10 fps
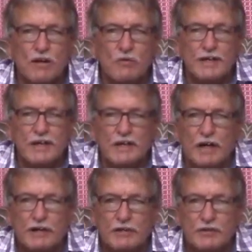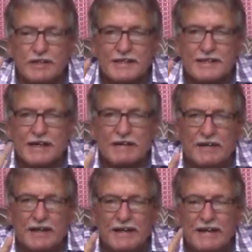We're going to
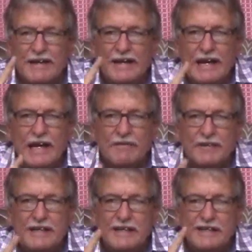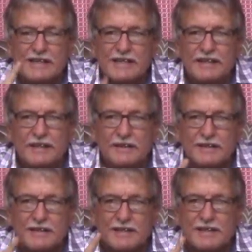discover every sealed
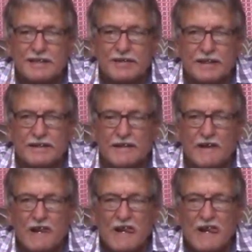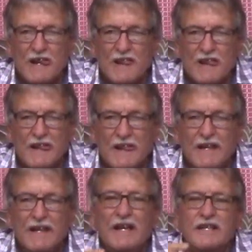secret.
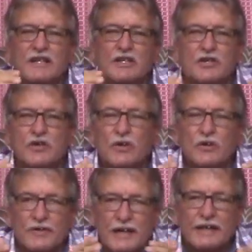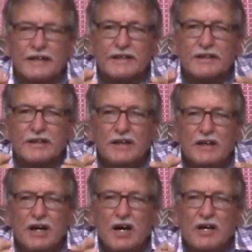And it is your right,
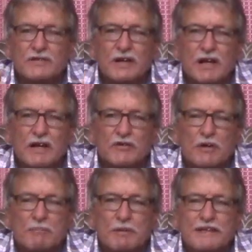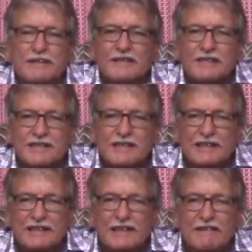after I've completed this
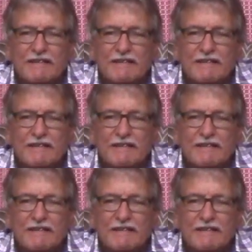study,